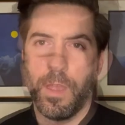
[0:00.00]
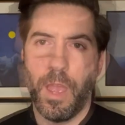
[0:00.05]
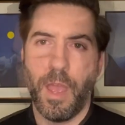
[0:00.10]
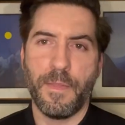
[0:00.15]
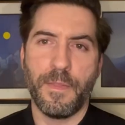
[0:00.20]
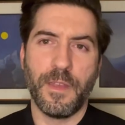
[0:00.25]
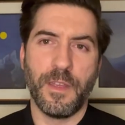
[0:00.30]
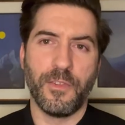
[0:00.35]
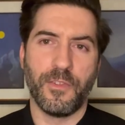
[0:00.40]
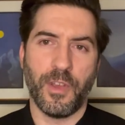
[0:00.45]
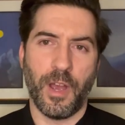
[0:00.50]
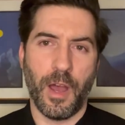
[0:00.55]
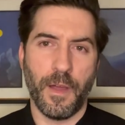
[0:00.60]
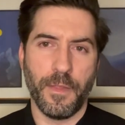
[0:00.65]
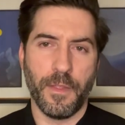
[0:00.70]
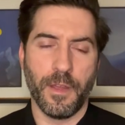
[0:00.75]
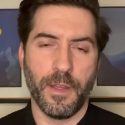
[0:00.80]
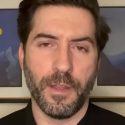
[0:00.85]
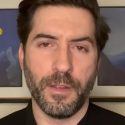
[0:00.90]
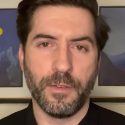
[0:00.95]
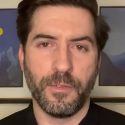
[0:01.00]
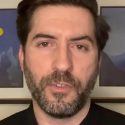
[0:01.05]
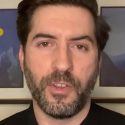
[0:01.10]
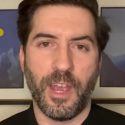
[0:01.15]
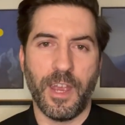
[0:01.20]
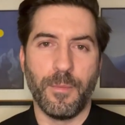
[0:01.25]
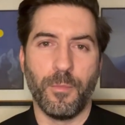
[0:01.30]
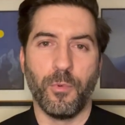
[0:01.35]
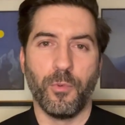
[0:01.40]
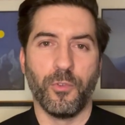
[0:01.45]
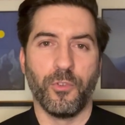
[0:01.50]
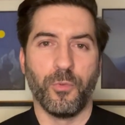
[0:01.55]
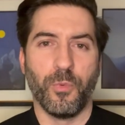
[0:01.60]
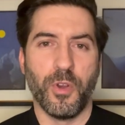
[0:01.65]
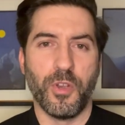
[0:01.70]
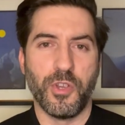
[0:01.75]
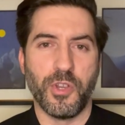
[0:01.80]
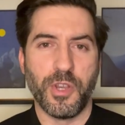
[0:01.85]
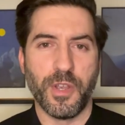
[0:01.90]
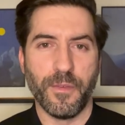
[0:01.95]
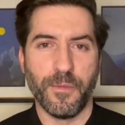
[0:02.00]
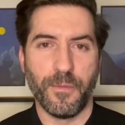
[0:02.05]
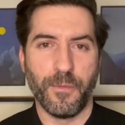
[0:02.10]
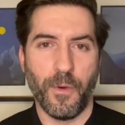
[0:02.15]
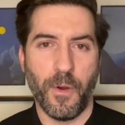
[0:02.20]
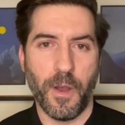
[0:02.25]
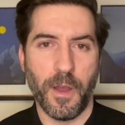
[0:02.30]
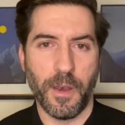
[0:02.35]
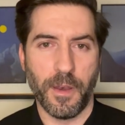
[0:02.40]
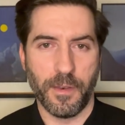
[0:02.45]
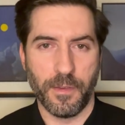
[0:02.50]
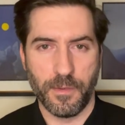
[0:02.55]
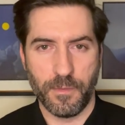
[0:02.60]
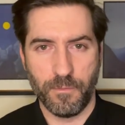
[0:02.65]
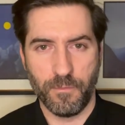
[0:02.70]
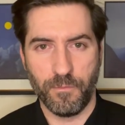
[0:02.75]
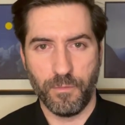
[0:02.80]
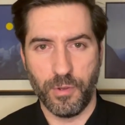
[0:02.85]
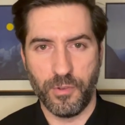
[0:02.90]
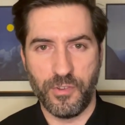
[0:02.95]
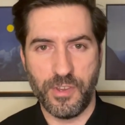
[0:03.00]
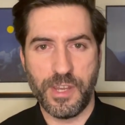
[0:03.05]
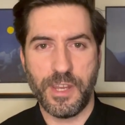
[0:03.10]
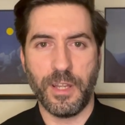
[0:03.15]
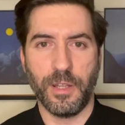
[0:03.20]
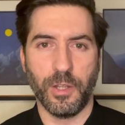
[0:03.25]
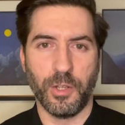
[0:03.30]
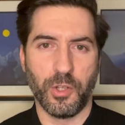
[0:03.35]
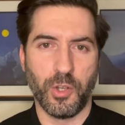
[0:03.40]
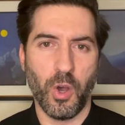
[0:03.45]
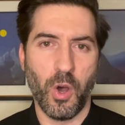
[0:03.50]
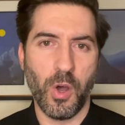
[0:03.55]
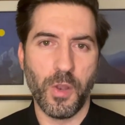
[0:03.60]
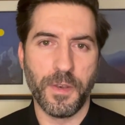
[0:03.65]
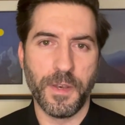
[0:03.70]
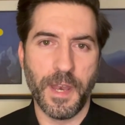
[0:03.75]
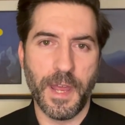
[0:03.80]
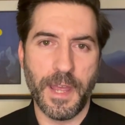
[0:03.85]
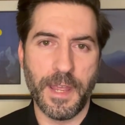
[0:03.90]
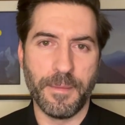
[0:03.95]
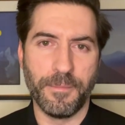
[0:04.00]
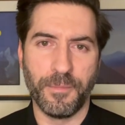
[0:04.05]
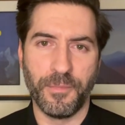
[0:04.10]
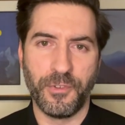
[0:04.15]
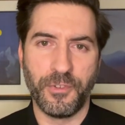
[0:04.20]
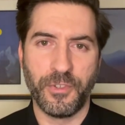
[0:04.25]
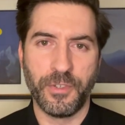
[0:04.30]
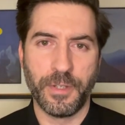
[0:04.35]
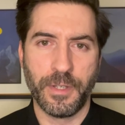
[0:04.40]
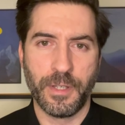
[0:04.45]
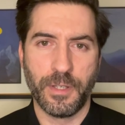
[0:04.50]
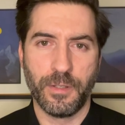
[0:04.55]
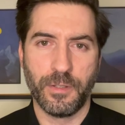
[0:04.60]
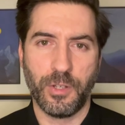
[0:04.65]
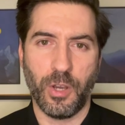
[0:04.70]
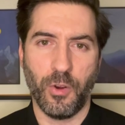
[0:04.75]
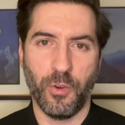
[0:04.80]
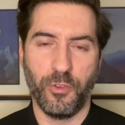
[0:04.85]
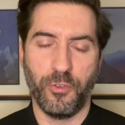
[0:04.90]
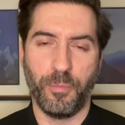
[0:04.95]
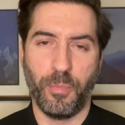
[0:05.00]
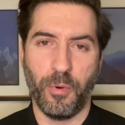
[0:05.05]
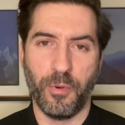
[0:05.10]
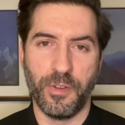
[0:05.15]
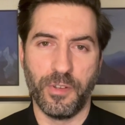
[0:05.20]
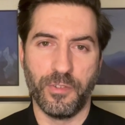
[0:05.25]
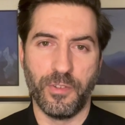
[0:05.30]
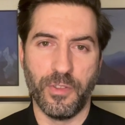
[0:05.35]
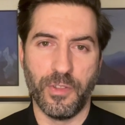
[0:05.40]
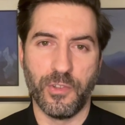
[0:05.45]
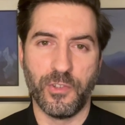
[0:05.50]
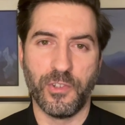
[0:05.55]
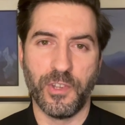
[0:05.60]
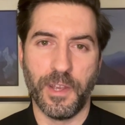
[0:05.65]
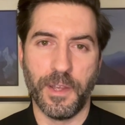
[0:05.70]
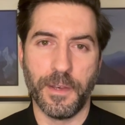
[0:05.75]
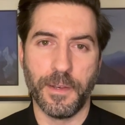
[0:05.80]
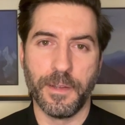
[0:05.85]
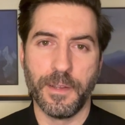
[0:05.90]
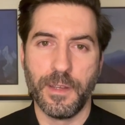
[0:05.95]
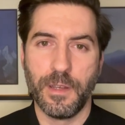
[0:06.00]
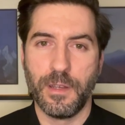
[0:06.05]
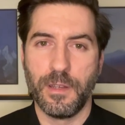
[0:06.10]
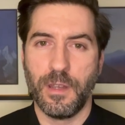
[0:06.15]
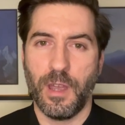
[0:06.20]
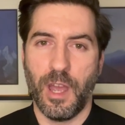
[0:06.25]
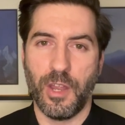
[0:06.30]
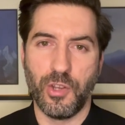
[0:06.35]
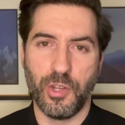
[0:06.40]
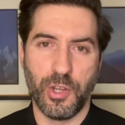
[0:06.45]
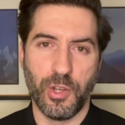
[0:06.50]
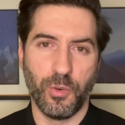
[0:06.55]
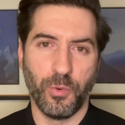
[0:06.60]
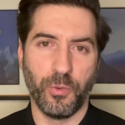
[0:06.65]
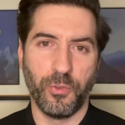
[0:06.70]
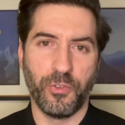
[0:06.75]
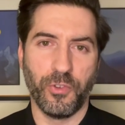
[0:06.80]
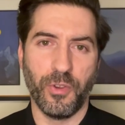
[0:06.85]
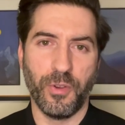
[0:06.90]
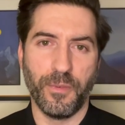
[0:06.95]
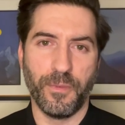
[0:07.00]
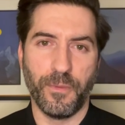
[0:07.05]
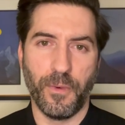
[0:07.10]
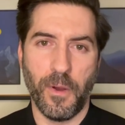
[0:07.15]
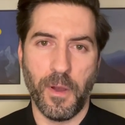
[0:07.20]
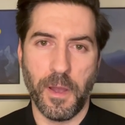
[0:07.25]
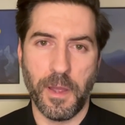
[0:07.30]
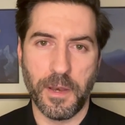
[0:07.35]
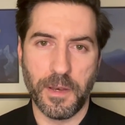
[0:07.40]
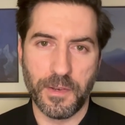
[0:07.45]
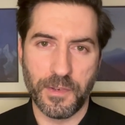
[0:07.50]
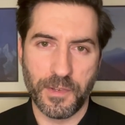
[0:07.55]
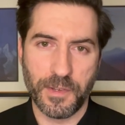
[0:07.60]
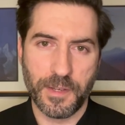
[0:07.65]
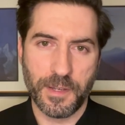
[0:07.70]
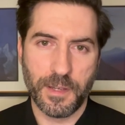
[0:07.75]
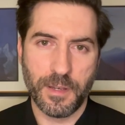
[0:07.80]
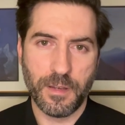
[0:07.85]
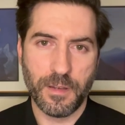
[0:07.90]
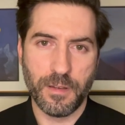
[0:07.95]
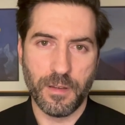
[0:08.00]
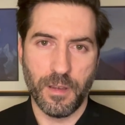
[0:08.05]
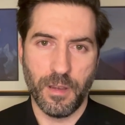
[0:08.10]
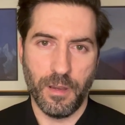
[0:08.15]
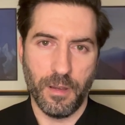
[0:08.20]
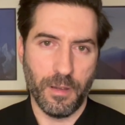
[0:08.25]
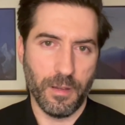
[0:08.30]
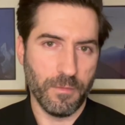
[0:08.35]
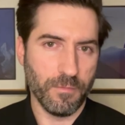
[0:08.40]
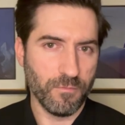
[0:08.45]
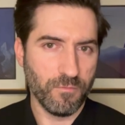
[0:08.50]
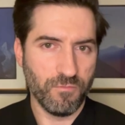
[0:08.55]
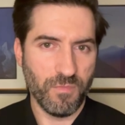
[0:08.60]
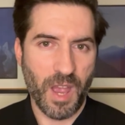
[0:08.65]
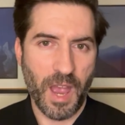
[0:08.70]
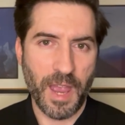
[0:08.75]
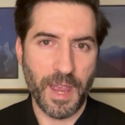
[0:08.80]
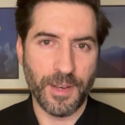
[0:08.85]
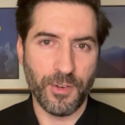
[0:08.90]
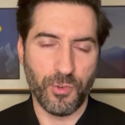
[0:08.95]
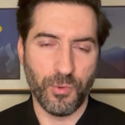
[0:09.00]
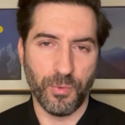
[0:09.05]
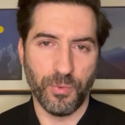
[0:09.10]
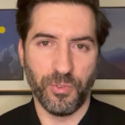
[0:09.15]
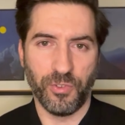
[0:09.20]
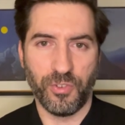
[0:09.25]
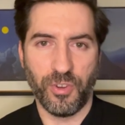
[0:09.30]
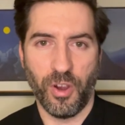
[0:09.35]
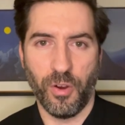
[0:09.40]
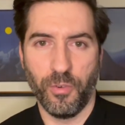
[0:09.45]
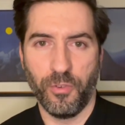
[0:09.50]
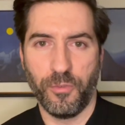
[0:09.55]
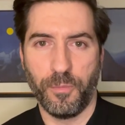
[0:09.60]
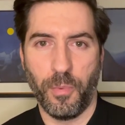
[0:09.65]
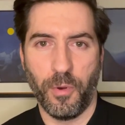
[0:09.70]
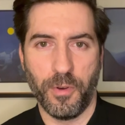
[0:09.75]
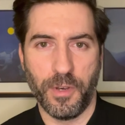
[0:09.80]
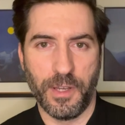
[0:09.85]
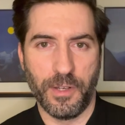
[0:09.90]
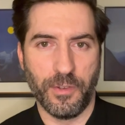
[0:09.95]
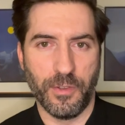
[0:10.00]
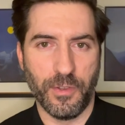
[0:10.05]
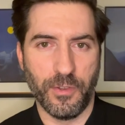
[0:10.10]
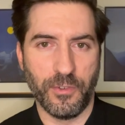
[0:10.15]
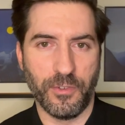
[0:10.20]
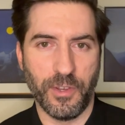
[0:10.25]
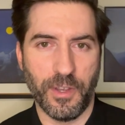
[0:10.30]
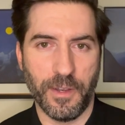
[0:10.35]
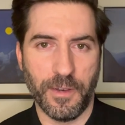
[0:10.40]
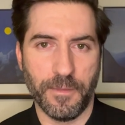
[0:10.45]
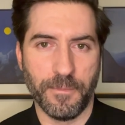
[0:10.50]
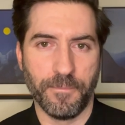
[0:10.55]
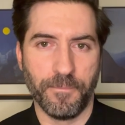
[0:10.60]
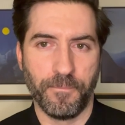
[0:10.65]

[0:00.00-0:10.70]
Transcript: And there's other tables where you can find particular god names corresponding to the sun, and you can also find uh, angels corresponding to the sun,